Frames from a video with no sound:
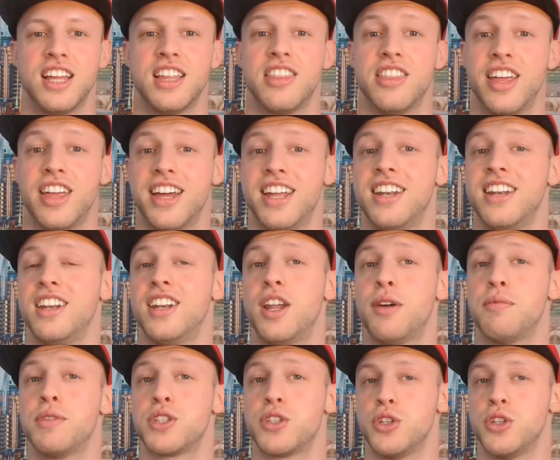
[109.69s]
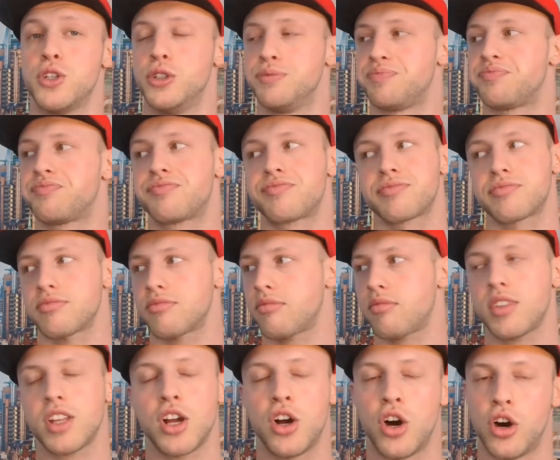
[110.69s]
Then, number two,
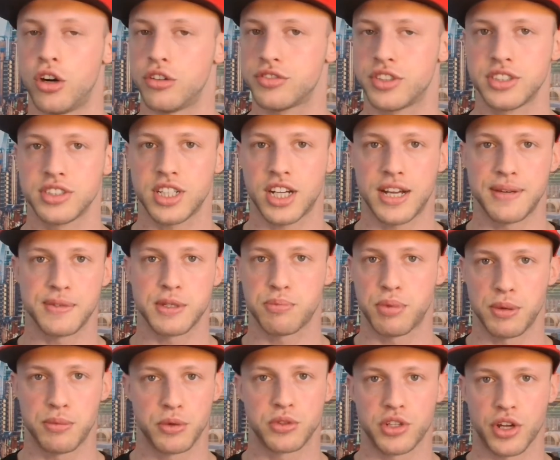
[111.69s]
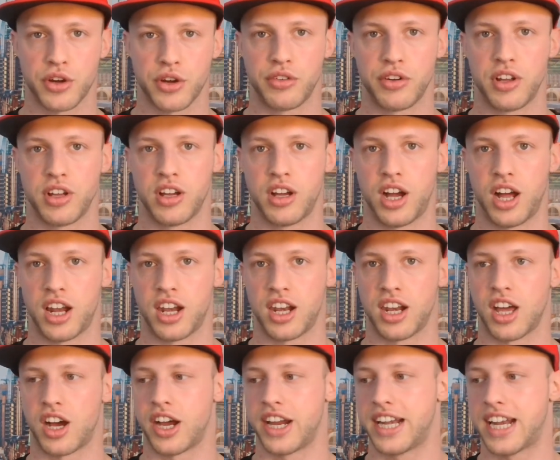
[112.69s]
oftentimes people don't
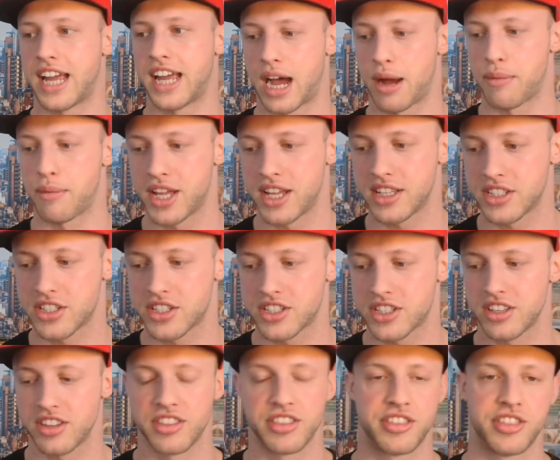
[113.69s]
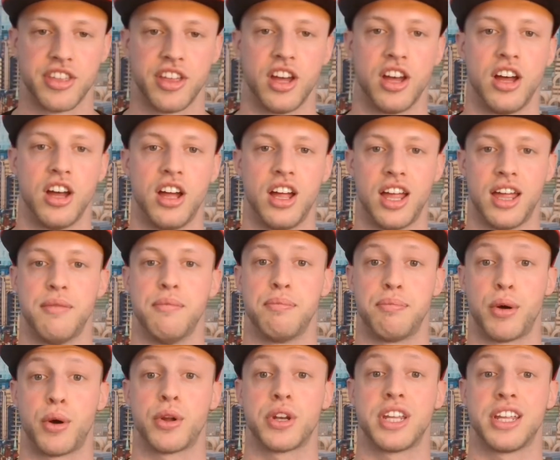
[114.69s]
align habits that
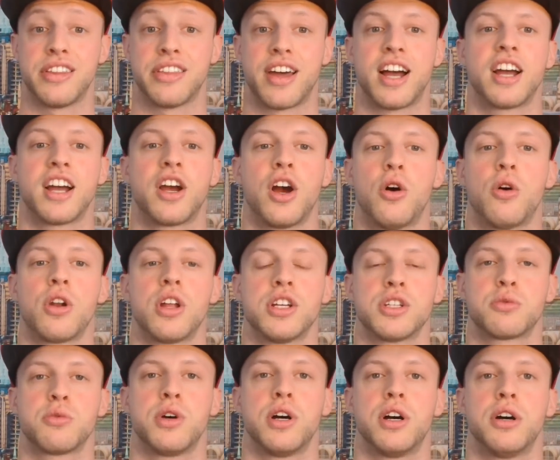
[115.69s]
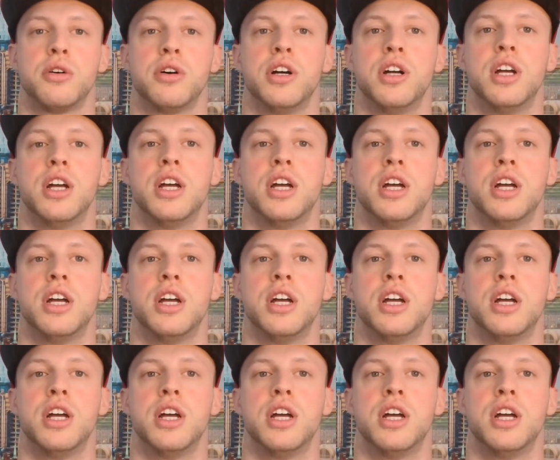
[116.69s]
embody that goal as well.